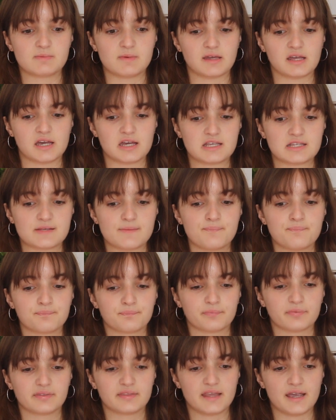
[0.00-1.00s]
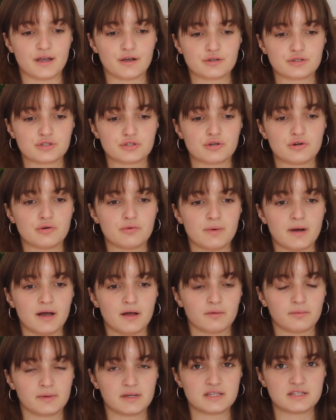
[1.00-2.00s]
because they are so
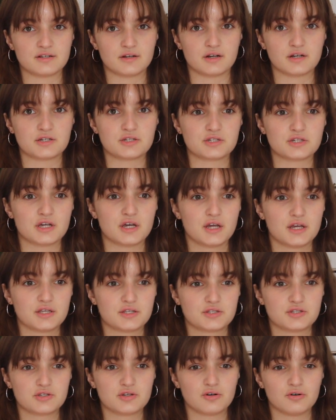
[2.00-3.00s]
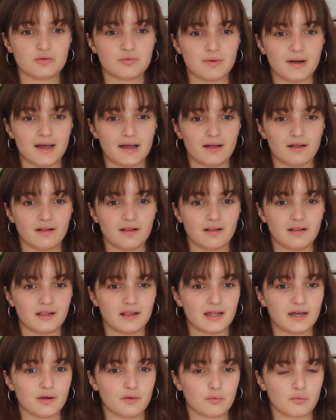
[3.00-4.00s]
well researched, so
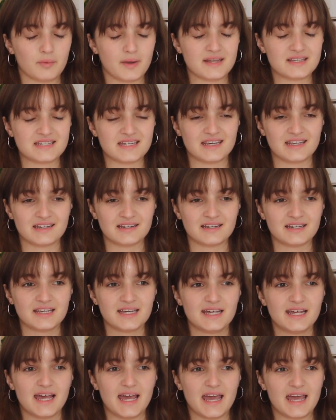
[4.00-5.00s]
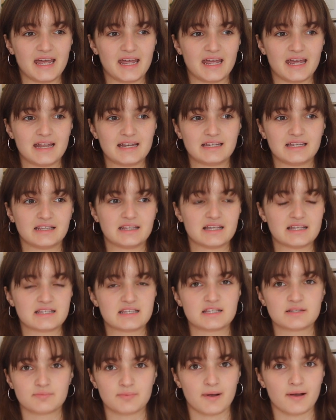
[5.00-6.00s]
well written, and this
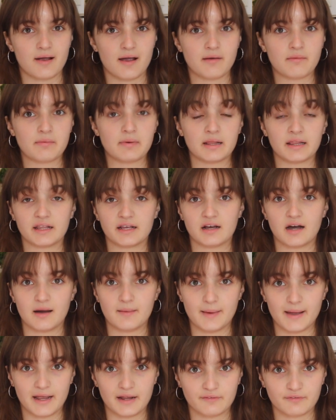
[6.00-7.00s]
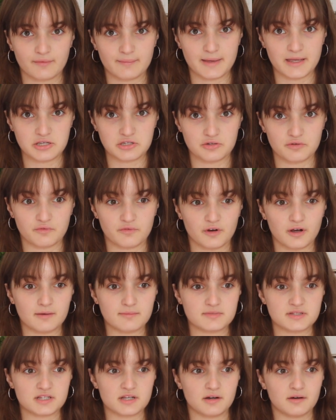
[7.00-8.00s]
is where I really got my information
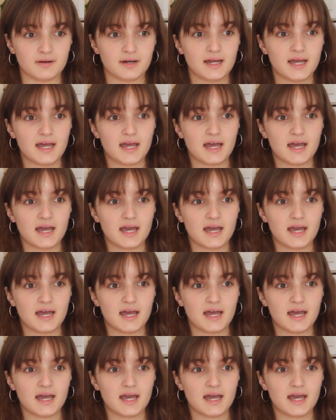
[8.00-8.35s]
from. So